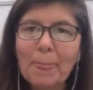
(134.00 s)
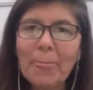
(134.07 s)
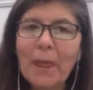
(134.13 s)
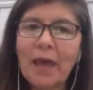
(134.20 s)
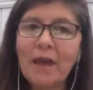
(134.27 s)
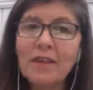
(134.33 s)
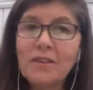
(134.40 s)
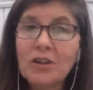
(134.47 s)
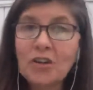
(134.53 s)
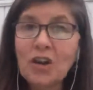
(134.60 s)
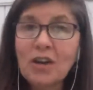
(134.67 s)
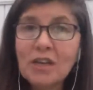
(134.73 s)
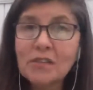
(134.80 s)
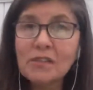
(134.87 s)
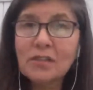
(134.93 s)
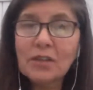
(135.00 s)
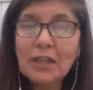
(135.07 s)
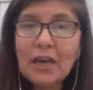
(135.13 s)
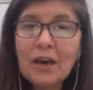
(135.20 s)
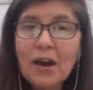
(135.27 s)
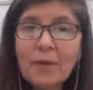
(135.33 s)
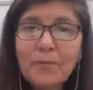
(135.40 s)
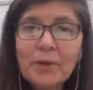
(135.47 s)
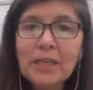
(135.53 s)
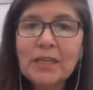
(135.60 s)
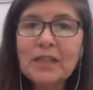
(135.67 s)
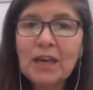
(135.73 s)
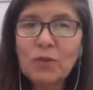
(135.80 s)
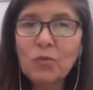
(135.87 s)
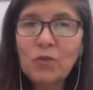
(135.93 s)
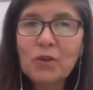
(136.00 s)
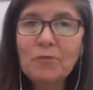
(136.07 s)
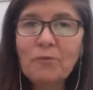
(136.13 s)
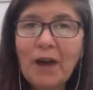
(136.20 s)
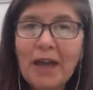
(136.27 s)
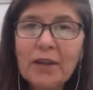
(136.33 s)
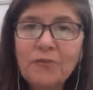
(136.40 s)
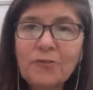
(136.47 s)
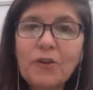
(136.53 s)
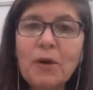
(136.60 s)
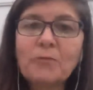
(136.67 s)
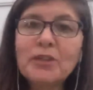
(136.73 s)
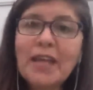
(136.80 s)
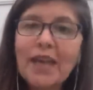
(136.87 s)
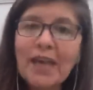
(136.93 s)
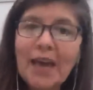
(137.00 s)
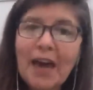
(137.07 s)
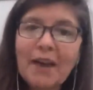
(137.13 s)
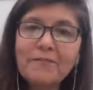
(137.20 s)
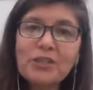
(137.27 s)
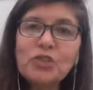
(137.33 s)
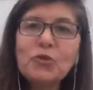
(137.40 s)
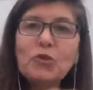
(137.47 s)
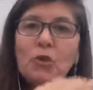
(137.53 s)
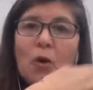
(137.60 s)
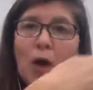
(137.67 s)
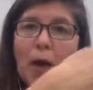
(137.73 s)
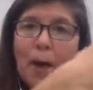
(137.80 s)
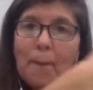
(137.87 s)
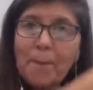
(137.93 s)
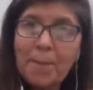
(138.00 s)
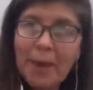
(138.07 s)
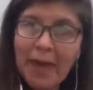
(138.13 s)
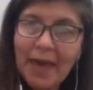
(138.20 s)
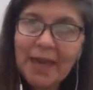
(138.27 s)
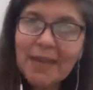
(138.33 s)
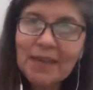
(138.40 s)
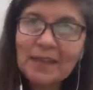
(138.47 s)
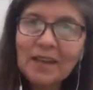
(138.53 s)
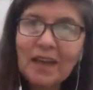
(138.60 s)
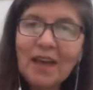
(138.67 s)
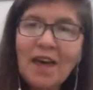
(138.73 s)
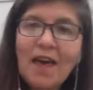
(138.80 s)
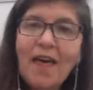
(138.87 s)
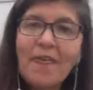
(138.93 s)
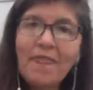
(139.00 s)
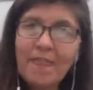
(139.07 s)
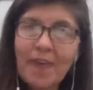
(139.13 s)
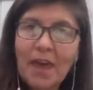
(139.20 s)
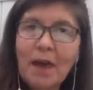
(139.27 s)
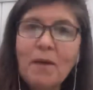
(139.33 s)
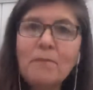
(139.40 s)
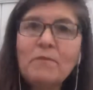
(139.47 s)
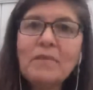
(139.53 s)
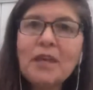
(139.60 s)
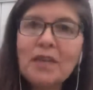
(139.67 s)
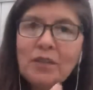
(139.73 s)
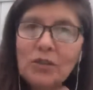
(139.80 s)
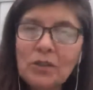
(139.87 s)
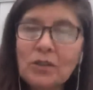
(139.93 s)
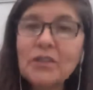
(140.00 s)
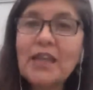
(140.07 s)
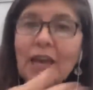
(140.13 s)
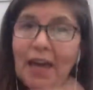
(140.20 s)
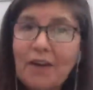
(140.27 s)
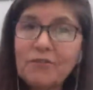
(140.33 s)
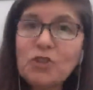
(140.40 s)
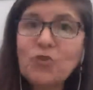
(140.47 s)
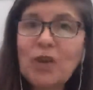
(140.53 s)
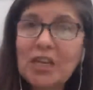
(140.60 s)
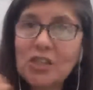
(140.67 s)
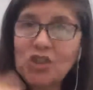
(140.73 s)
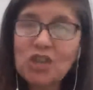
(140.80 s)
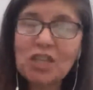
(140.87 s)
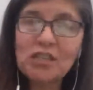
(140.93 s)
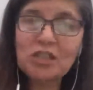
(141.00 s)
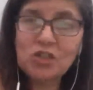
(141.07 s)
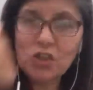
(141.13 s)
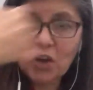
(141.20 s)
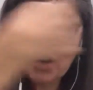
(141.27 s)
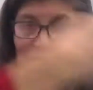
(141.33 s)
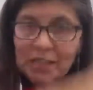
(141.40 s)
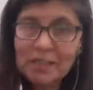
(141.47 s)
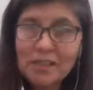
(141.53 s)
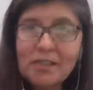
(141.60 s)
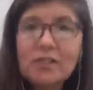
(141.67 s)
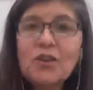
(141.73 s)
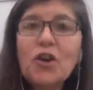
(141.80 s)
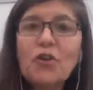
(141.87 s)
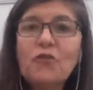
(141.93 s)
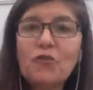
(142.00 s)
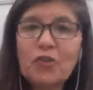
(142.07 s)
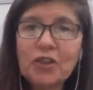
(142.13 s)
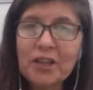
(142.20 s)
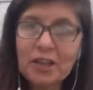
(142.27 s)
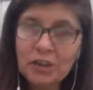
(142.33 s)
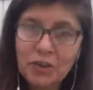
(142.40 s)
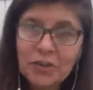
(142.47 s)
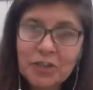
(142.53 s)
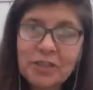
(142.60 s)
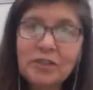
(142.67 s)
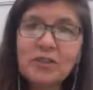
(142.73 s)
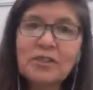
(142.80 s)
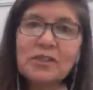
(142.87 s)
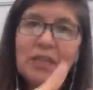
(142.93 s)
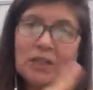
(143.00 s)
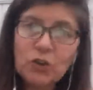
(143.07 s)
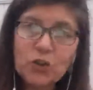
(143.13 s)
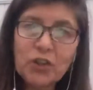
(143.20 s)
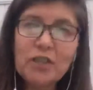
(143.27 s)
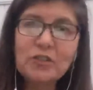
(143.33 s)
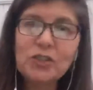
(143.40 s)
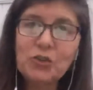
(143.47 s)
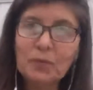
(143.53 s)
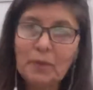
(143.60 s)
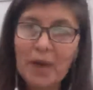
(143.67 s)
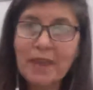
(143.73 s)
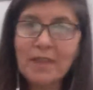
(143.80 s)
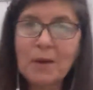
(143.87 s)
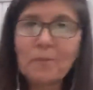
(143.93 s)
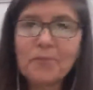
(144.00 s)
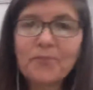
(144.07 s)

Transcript: either us or the company that we're buying from, they have to pay them, they have to exchange the dollars for the euros in order to pay them.